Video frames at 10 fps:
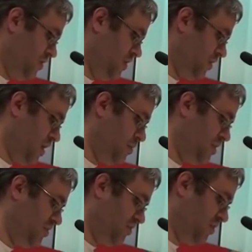The
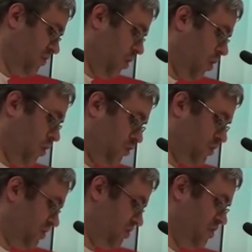communists ceased all
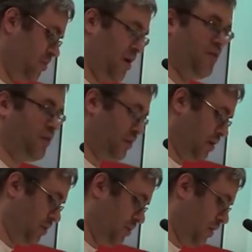criticism of the
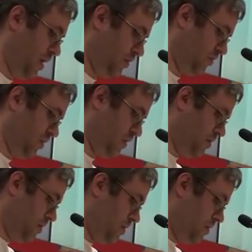labor bureaucracy,